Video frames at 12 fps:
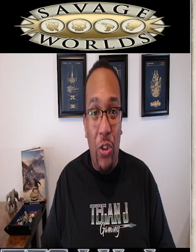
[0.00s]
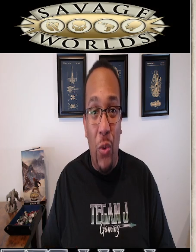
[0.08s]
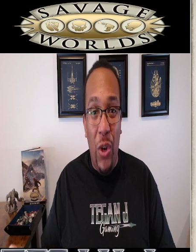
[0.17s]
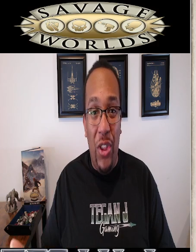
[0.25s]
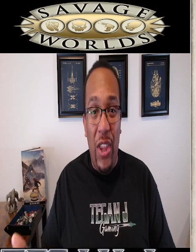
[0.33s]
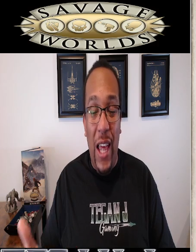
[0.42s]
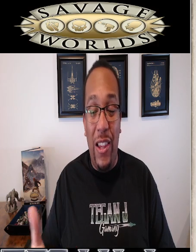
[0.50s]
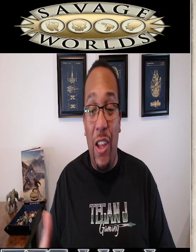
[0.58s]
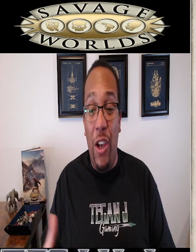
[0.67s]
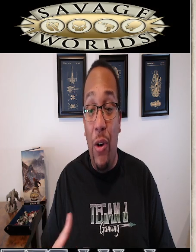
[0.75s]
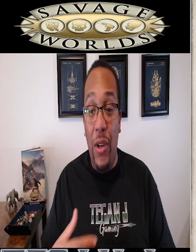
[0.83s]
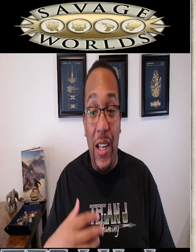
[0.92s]
with that
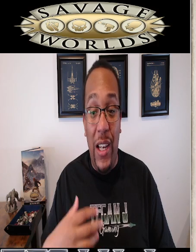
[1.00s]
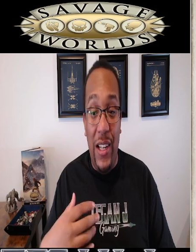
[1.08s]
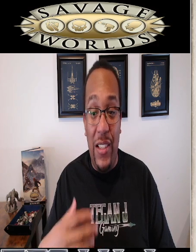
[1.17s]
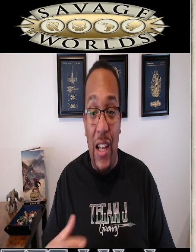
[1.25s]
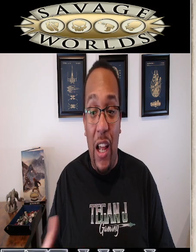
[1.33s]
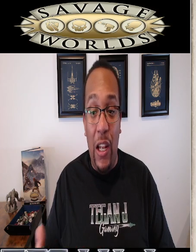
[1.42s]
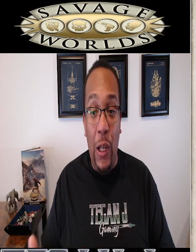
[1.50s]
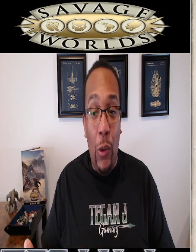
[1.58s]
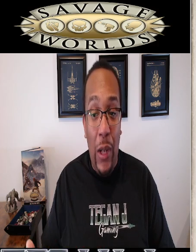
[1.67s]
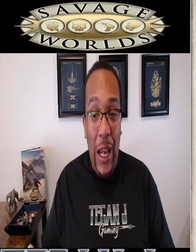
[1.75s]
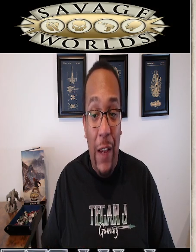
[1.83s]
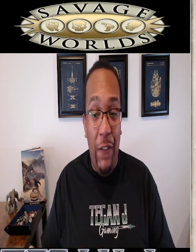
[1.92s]
though, he gets low
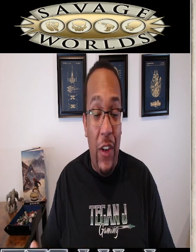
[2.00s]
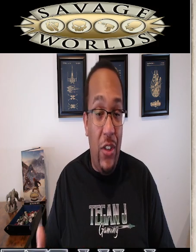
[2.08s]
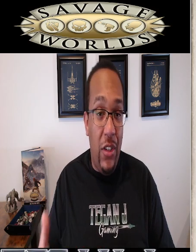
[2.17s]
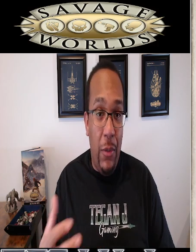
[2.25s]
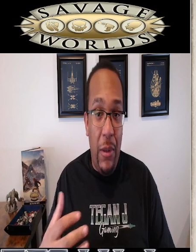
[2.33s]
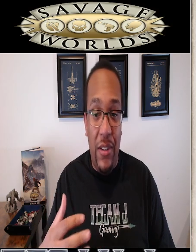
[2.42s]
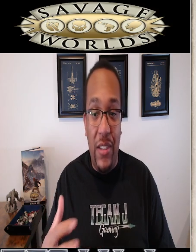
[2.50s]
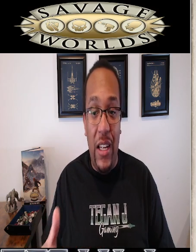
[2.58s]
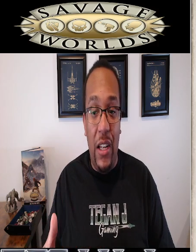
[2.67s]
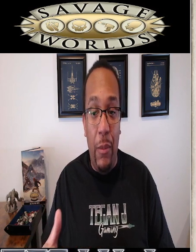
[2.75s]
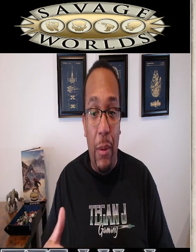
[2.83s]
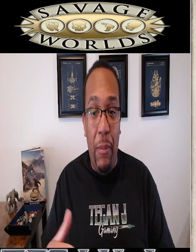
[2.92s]
light vision to be able to see a
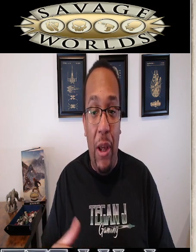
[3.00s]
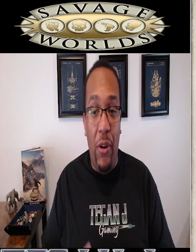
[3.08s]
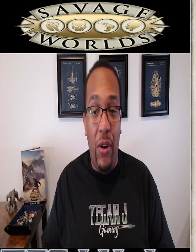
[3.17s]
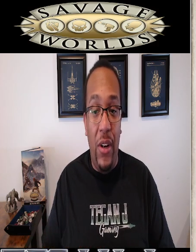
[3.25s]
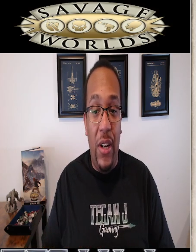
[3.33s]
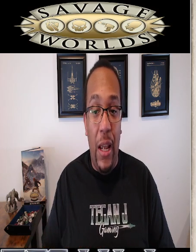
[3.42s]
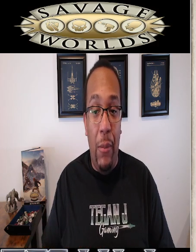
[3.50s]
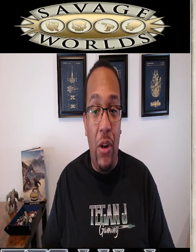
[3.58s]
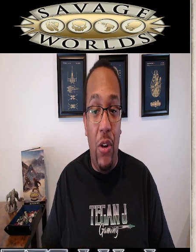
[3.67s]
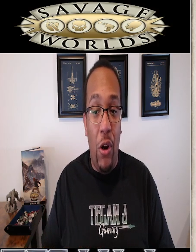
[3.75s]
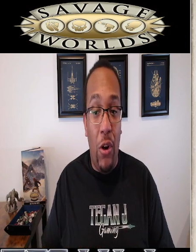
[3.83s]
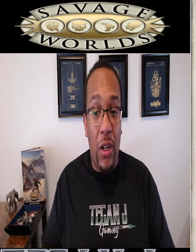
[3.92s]
little bit better in dim and
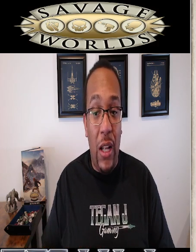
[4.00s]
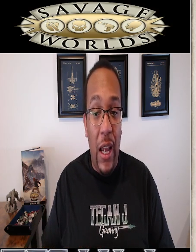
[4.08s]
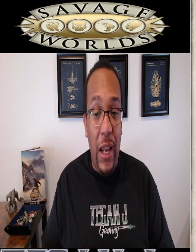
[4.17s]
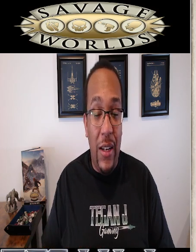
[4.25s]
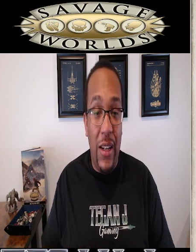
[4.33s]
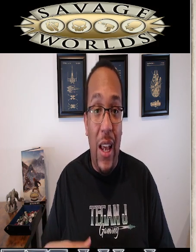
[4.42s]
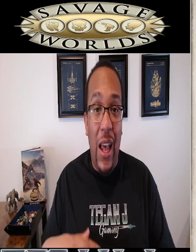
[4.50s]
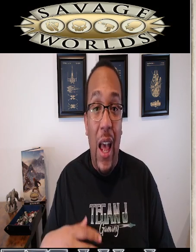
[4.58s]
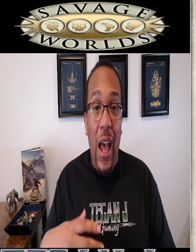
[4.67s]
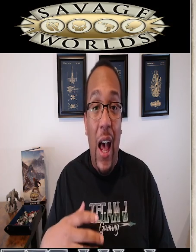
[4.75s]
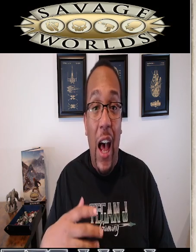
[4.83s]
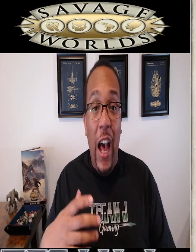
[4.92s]
dark light.
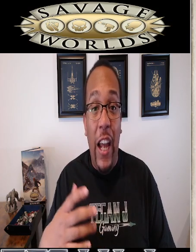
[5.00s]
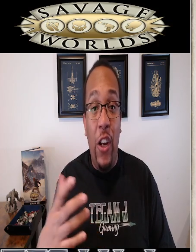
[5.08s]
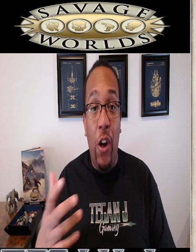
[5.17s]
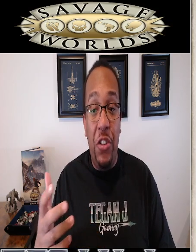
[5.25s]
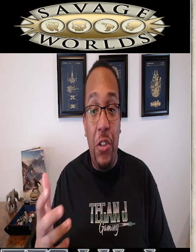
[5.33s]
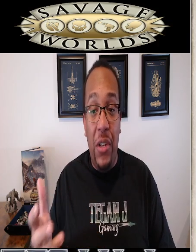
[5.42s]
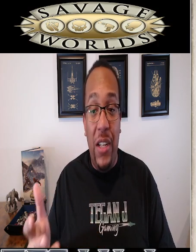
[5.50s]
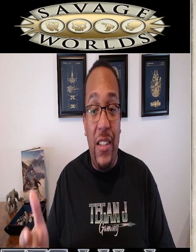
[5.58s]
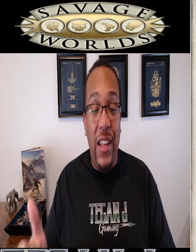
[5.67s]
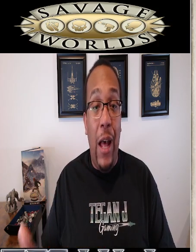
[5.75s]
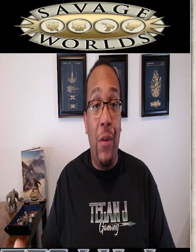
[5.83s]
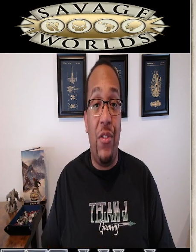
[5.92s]
And he also gets
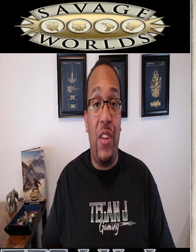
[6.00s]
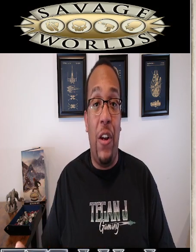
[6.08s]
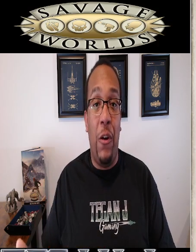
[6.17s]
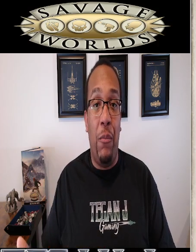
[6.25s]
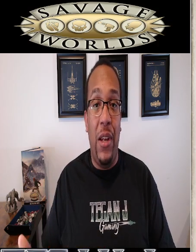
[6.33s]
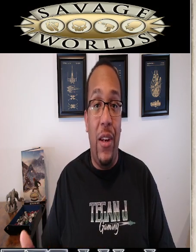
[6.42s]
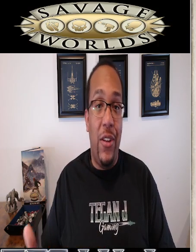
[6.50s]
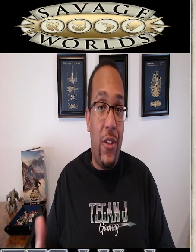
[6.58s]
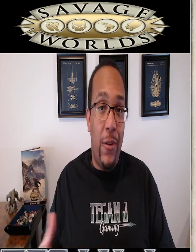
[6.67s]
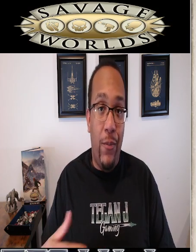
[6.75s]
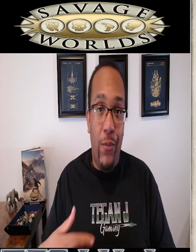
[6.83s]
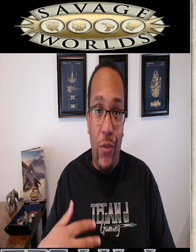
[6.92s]
the outsider piece.
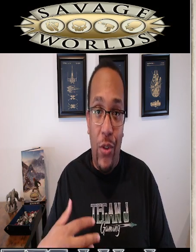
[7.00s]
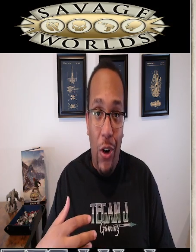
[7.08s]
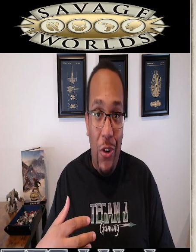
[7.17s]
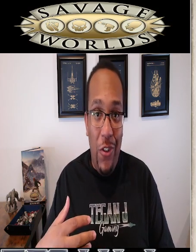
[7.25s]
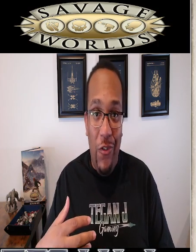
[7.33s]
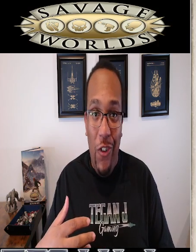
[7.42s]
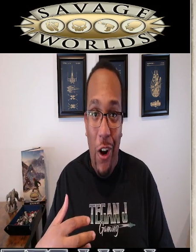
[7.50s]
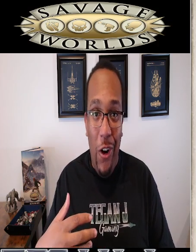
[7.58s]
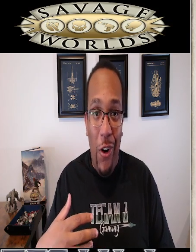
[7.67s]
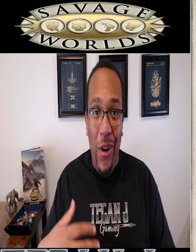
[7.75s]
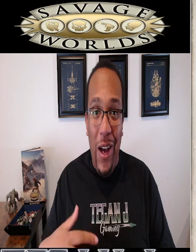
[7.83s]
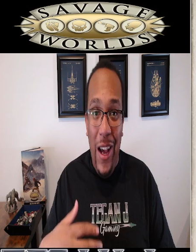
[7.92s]
Sargent
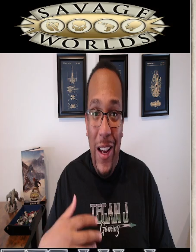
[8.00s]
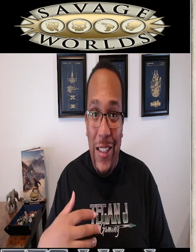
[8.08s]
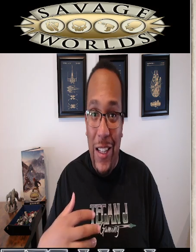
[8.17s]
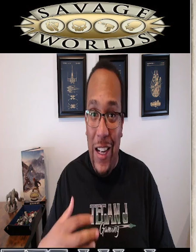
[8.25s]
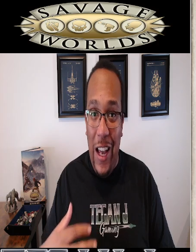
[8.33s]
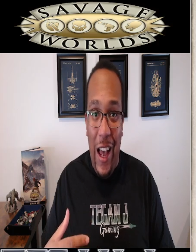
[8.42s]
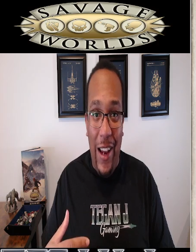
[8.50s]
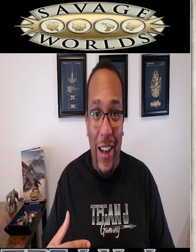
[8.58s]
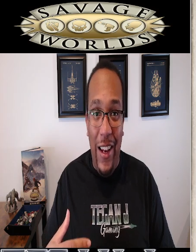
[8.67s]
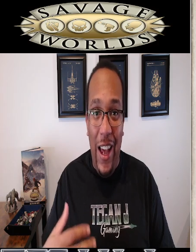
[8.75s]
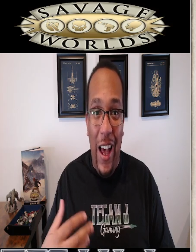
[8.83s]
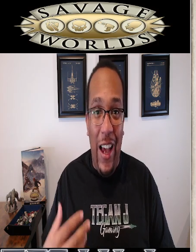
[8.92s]
Varro, he's a cocky
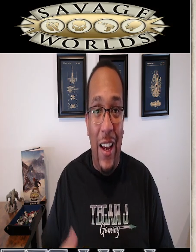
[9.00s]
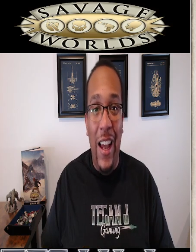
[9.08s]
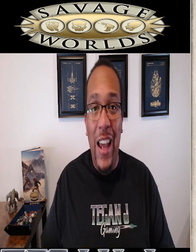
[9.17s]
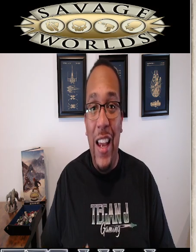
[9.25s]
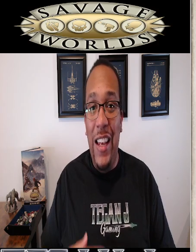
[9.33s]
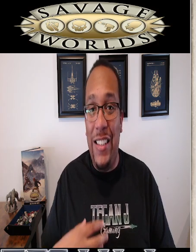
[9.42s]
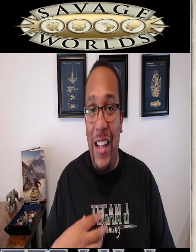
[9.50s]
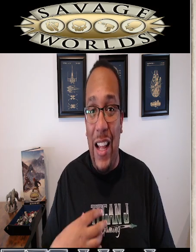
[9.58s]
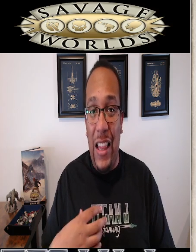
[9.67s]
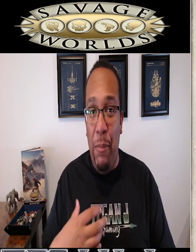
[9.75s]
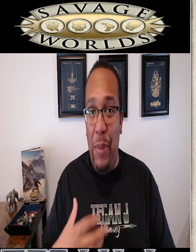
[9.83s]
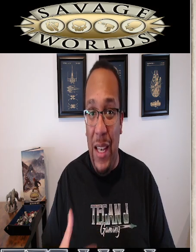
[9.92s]
guy. He's not
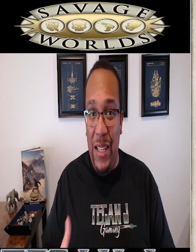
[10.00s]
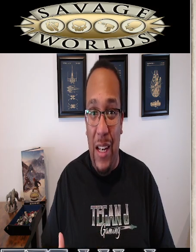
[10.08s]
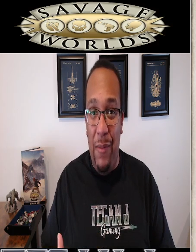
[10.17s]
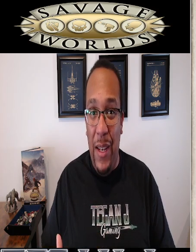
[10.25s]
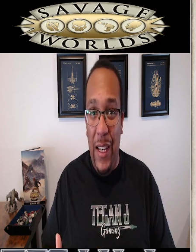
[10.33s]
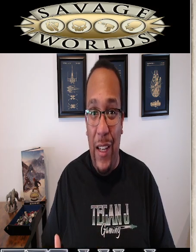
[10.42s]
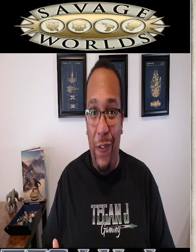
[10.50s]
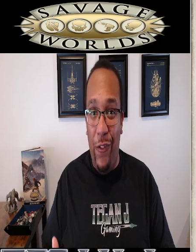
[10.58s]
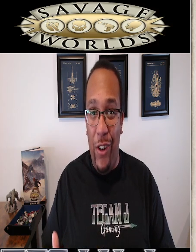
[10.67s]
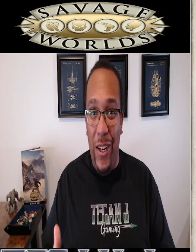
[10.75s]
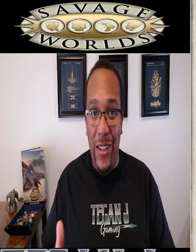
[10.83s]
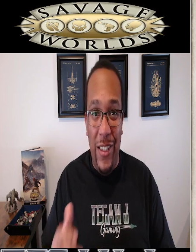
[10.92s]
the best at making
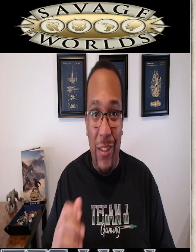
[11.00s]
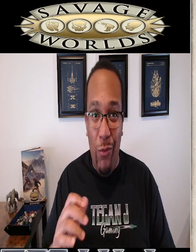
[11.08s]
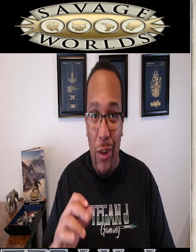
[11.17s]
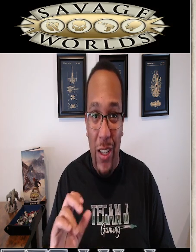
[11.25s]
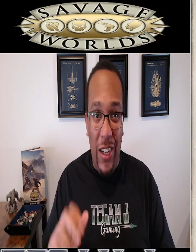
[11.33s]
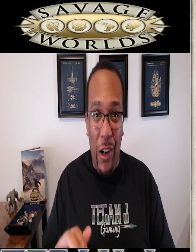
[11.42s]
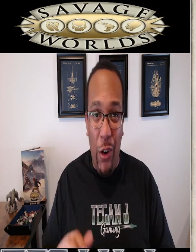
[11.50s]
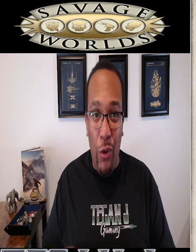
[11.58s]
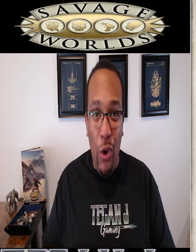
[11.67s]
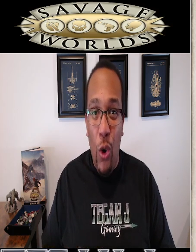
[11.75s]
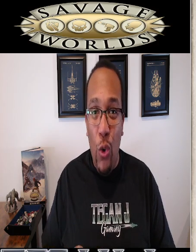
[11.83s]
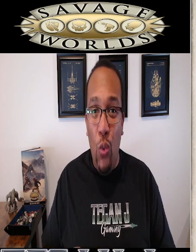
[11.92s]
friends. He's one that kind
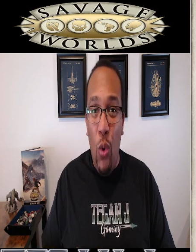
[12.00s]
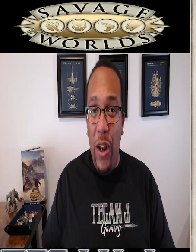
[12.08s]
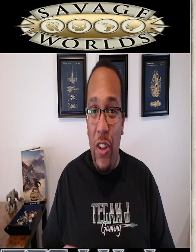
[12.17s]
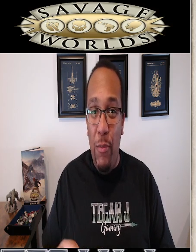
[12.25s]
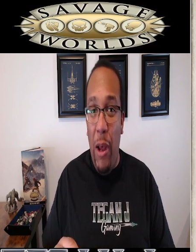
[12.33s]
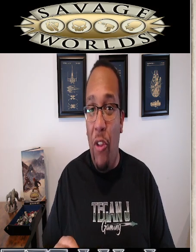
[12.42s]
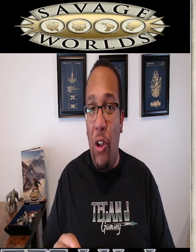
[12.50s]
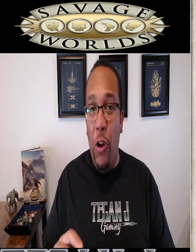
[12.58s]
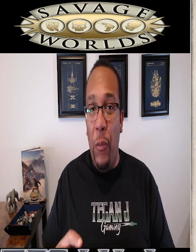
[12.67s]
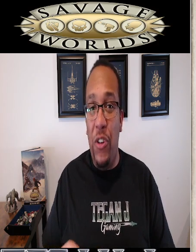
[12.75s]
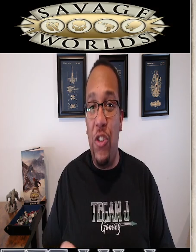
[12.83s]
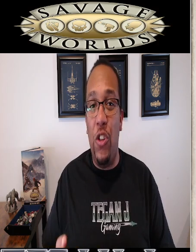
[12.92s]
of run his mouth a little
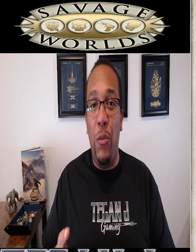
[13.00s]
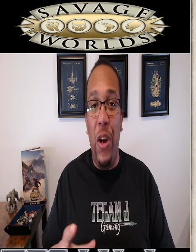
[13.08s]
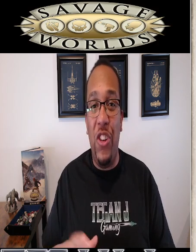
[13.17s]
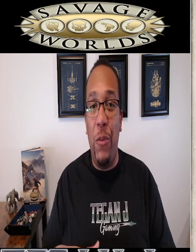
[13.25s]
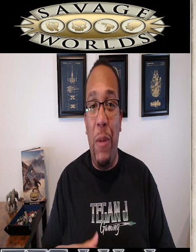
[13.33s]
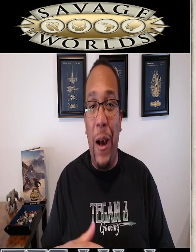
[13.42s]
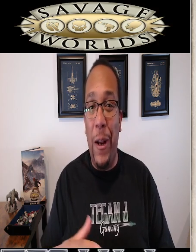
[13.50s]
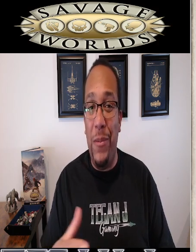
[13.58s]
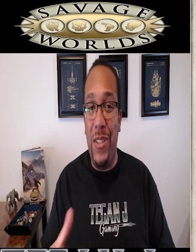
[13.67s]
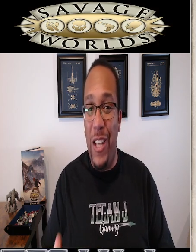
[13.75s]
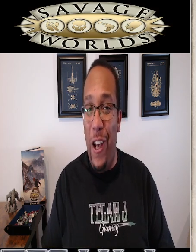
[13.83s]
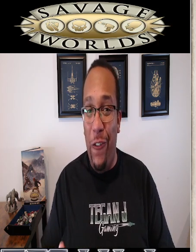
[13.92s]
bit too much about
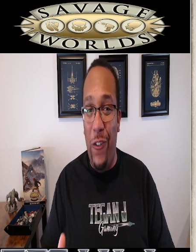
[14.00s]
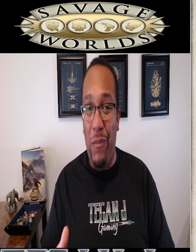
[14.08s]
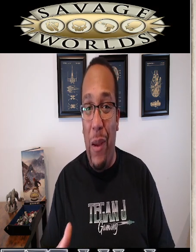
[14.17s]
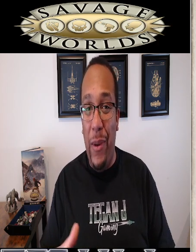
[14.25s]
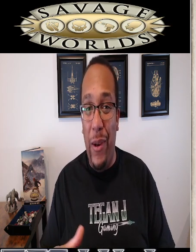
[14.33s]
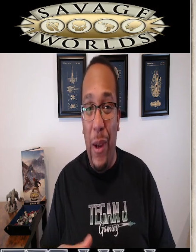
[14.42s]
himself and probably